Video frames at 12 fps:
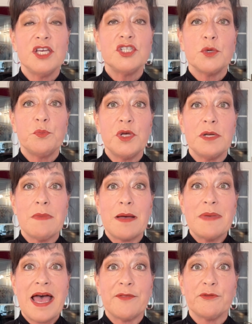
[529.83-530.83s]
to put in my
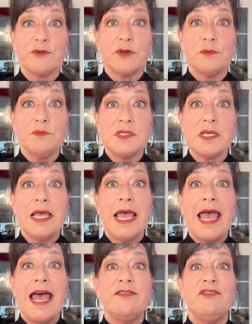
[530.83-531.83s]
bathrooms.
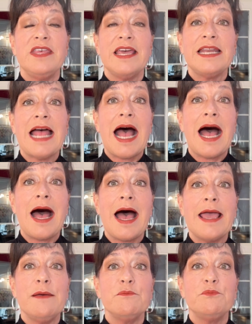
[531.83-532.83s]
And then
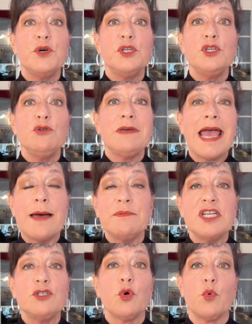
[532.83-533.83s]
I put new
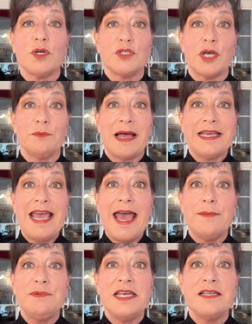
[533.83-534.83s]
cabinet doors on my
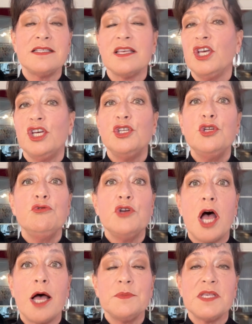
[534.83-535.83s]
cabinets, new
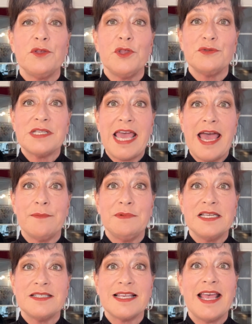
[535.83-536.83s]
knobs on those
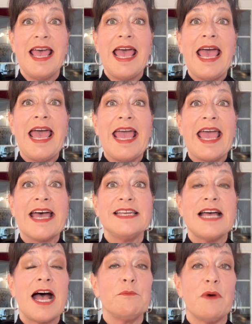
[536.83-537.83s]
cabinets,
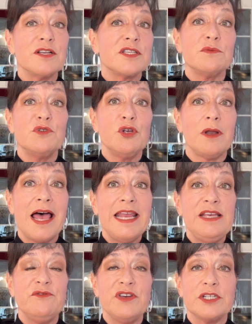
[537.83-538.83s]
and I bought some new
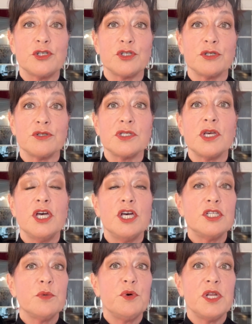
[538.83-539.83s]
lighting fixtures
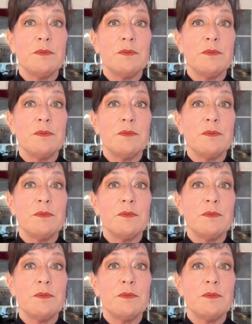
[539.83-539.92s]
to put in